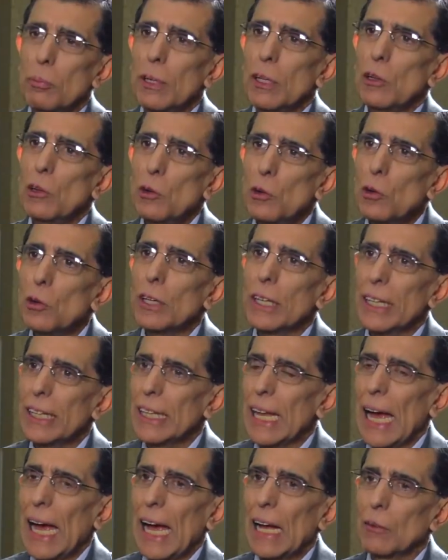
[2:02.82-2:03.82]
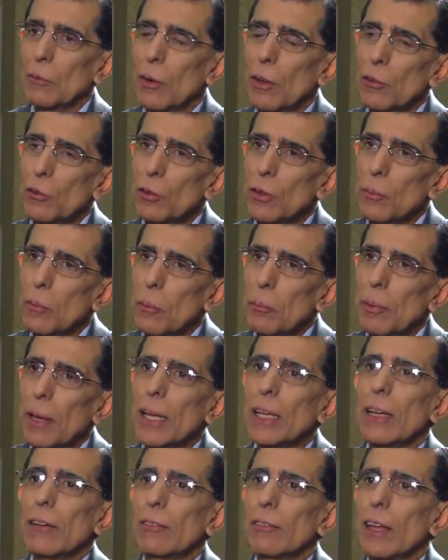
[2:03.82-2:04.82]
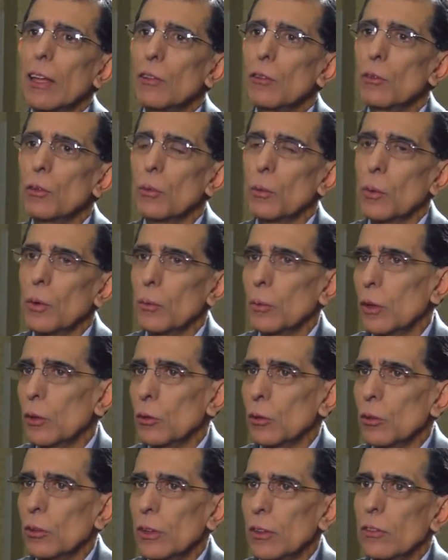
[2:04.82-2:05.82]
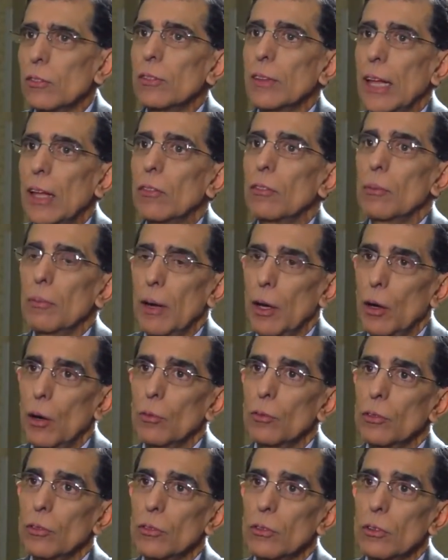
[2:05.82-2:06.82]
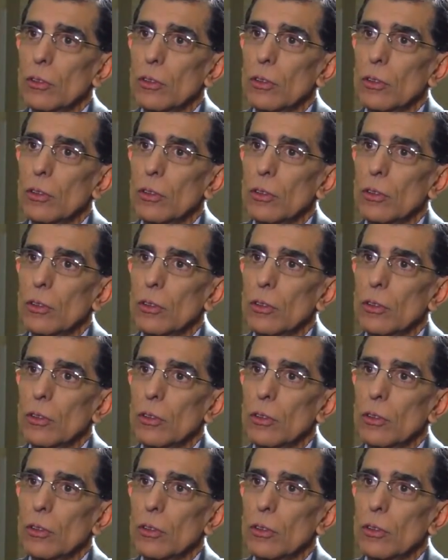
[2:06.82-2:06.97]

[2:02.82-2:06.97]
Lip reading: be looking at? Why should I be paying attention when we do this test in my office?